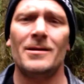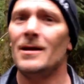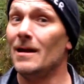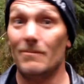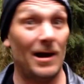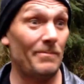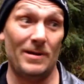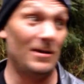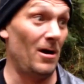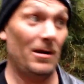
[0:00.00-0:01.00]
It might
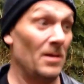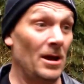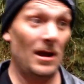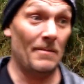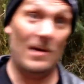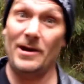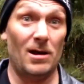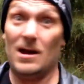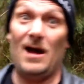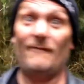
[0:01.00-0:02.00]
not
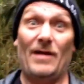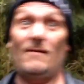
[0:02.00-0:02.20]
have